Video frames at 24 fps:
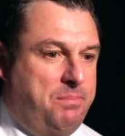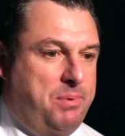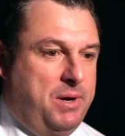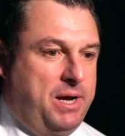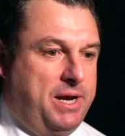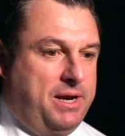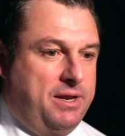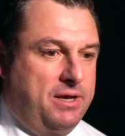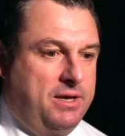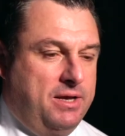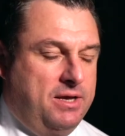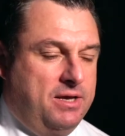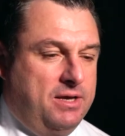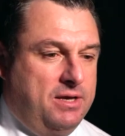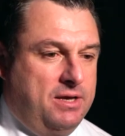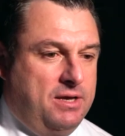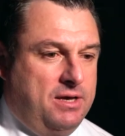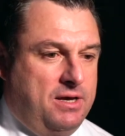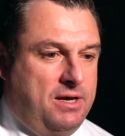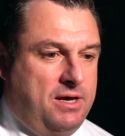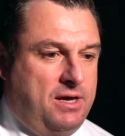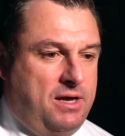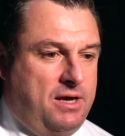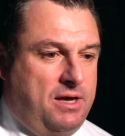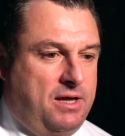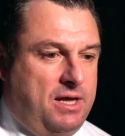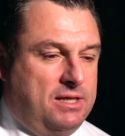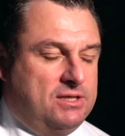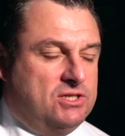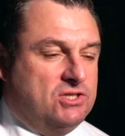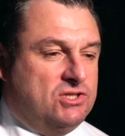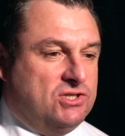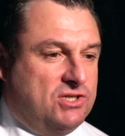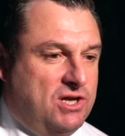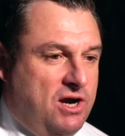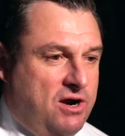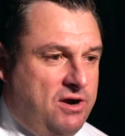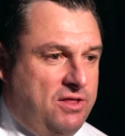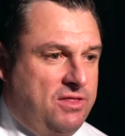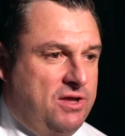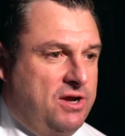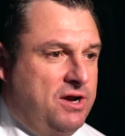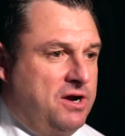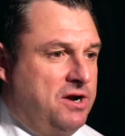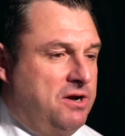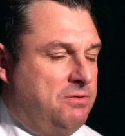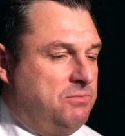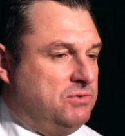but uh, at the start of
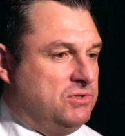the year,